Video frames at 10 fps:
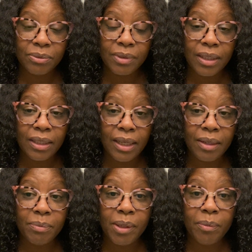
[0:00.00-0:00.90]
A lot
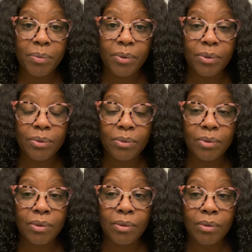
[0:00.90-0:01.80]
of people
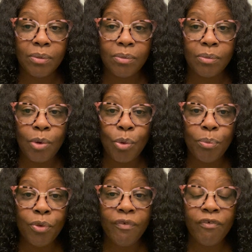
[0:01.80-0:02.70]
won't
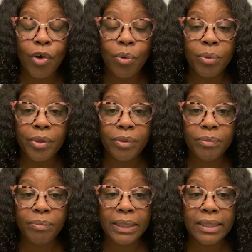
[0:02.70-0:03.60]
move forward
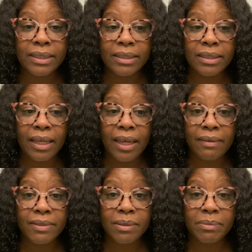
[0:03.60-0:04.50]
because they
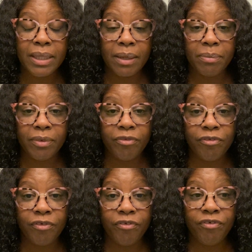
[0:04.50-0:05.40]
have some type of
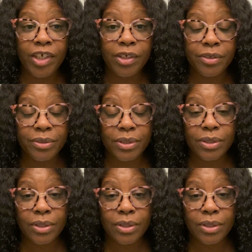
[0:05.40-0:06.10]
fears.